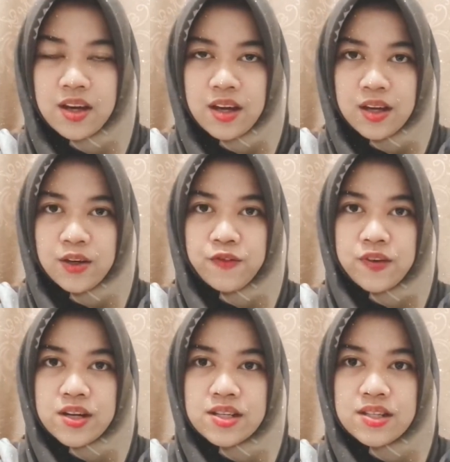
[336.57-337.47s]
The
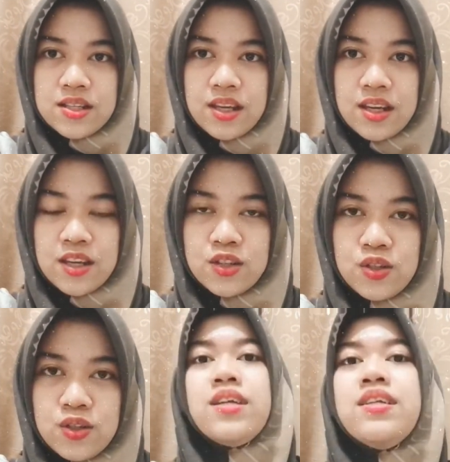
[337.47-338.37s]
first is
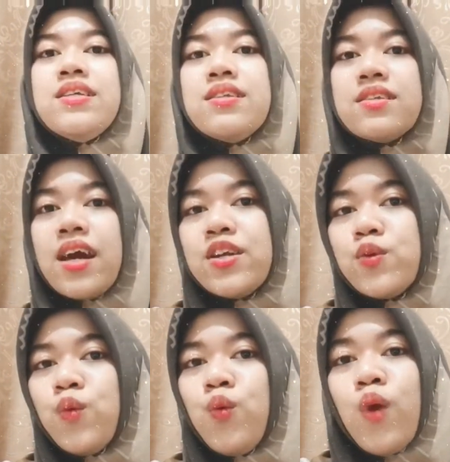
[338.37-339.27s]
decide
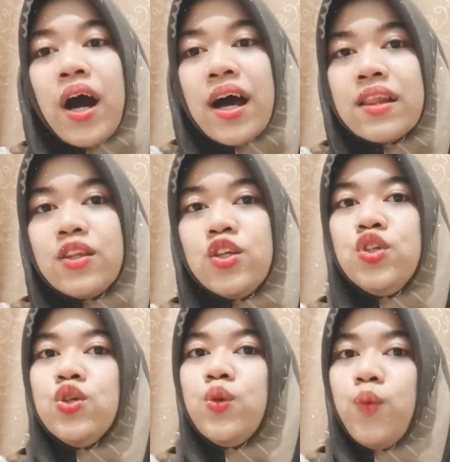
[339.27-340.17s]
what
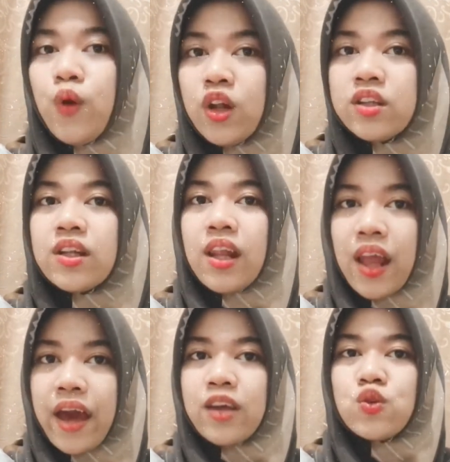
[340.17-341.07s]
you would
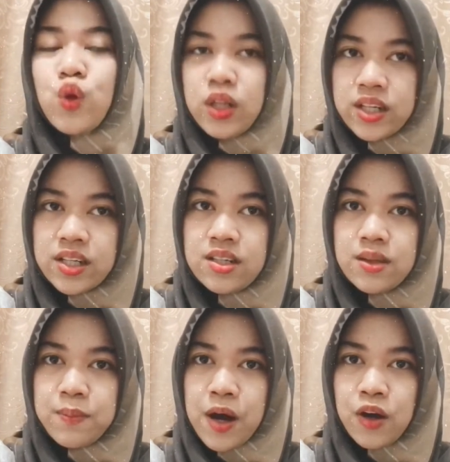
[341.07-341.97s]
like to learn
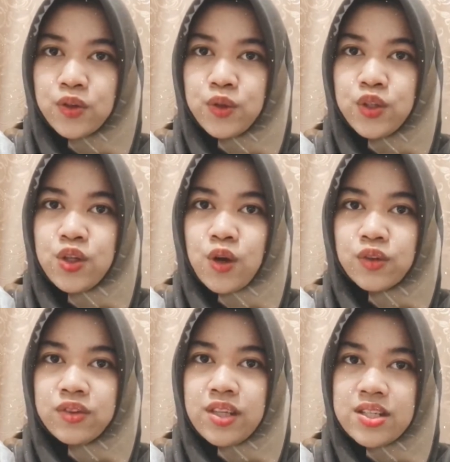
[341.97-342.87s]
about your
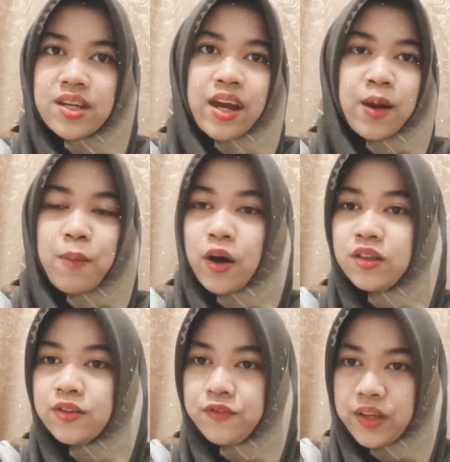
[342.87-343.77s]
teaching and about
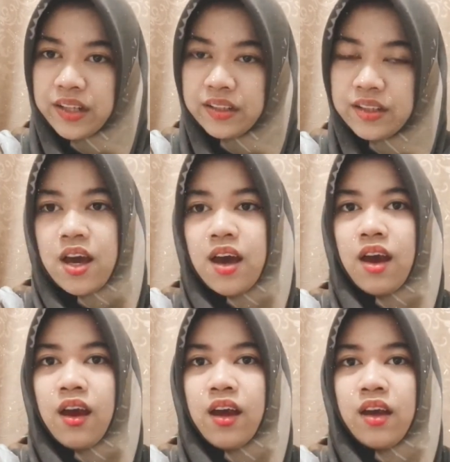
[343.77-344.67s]
the field.
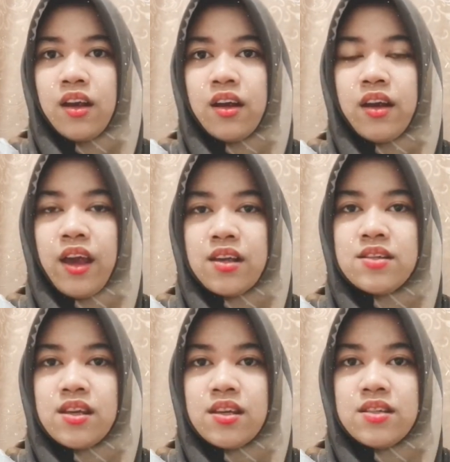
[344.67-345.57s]
And
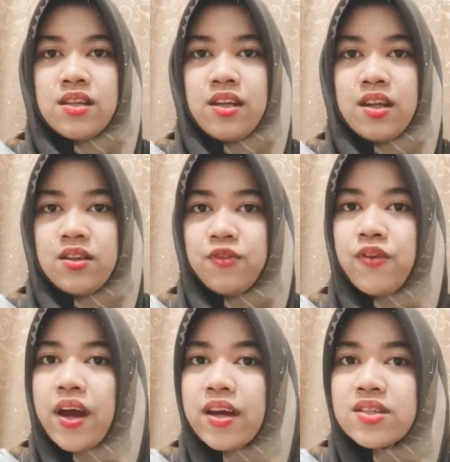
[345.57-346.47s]
next is
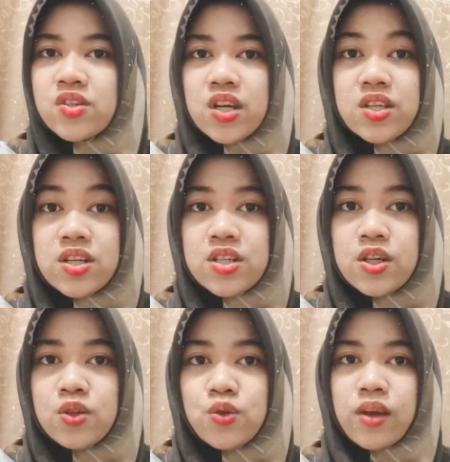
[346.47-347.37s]
identify a
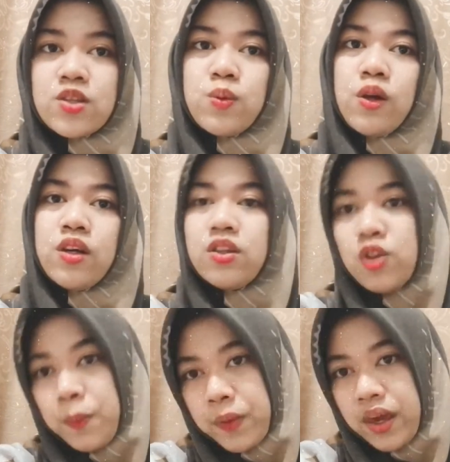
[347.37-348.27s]
strategy to explore the
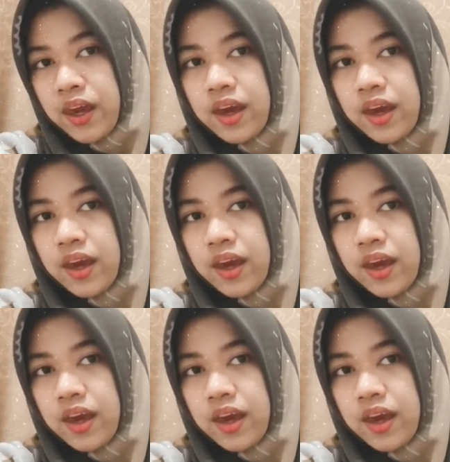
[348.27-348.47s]
topic